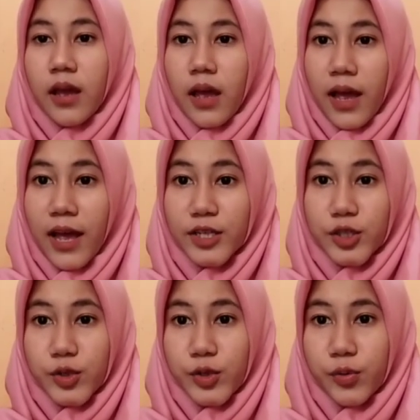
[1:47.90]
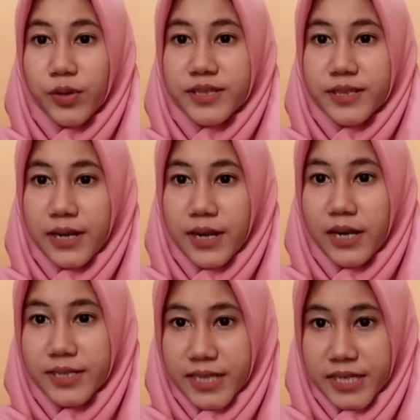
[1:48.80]
has to do with
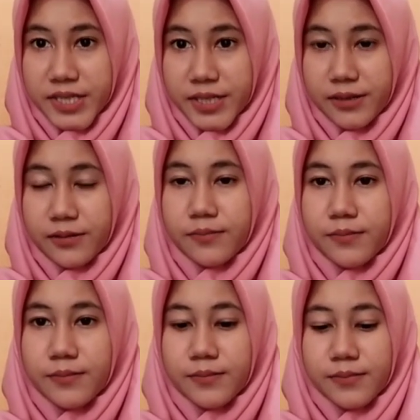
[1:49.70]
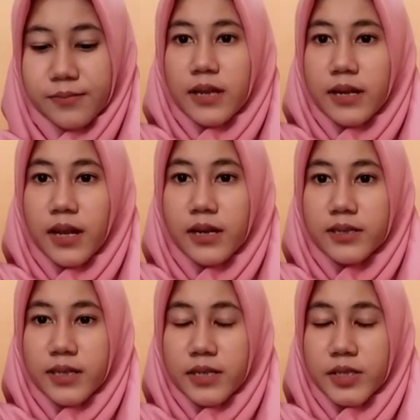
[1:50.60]
standardization.
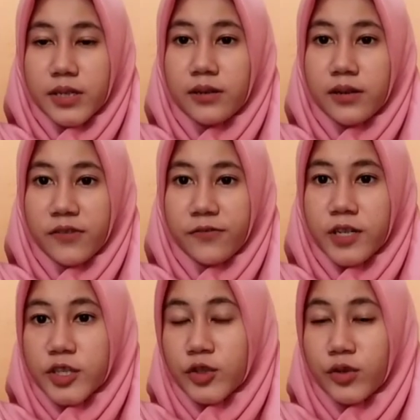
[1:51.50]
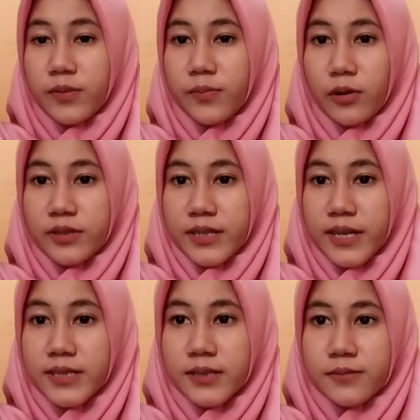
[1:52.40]
Standardization refers to the
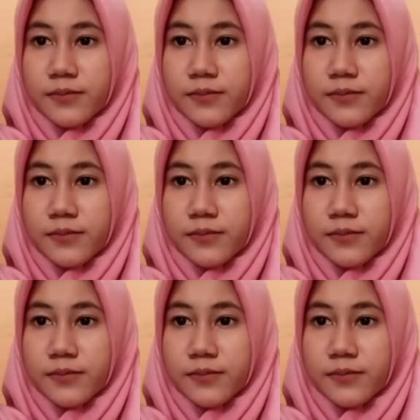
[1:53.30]
process